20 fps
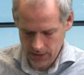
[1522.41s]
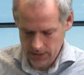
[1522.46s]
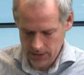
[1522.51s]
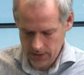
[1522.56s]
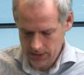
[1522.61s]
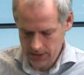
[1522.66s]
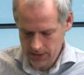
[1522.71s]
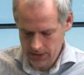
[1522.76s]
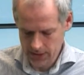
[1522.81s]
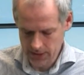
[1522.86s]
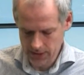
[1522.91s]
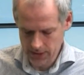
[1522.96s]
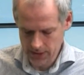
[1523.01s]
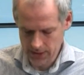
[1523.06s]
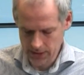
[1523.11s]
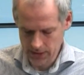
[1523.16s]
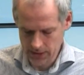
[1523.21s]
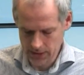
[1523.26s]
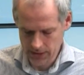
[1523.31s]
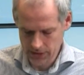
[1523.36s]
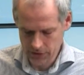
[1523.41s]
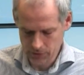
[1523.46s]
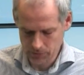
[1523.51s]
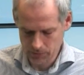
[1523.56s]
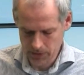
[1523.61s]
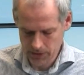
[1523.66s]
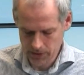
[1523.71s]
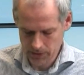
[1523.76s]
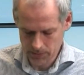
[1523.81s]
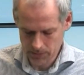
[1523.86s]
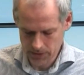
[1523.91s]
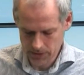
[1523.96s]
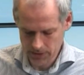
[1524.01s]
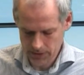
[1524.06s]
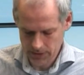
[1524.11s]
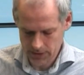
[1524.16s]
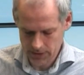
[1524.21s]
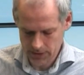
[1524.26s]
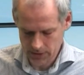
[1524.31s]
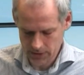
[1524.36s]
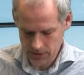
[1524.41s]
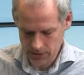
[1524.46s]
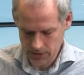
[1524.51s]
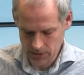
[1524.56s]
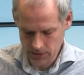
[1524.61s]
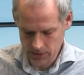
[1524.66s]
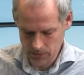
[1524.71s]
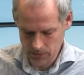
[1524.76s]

in the list of measurements. So